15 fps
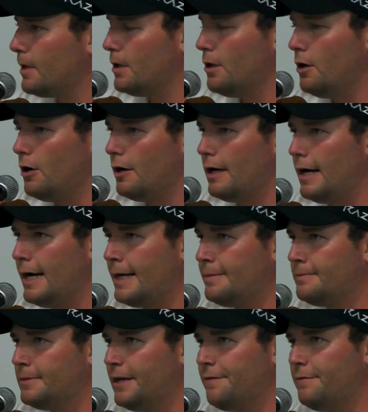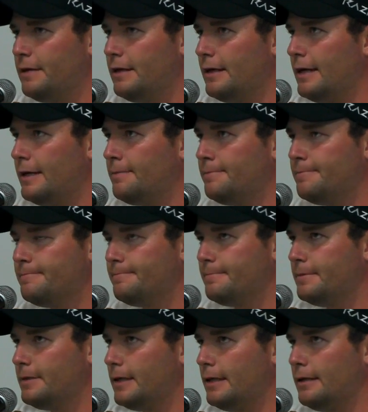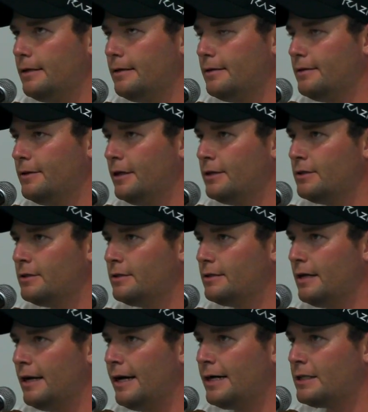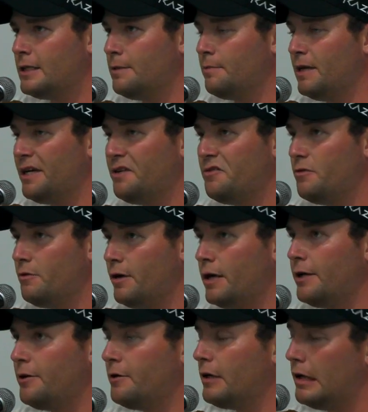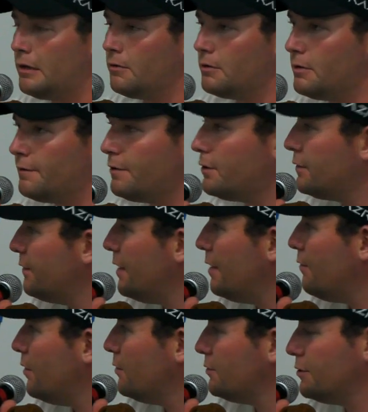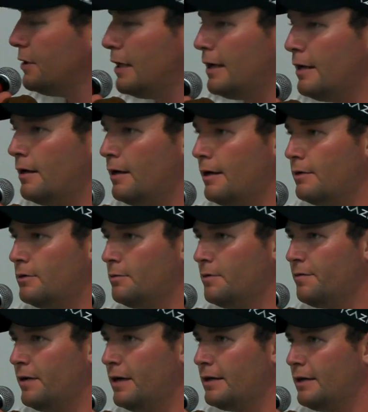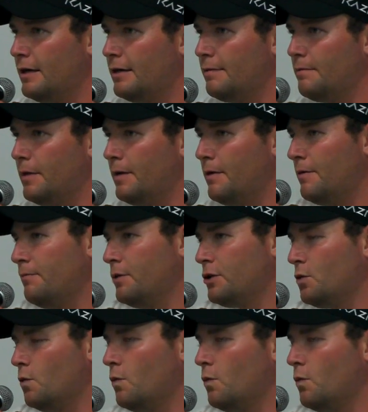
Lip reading: Yeah, definitely. I actually played really good. I thought the first 5 holes. To be fair, I missed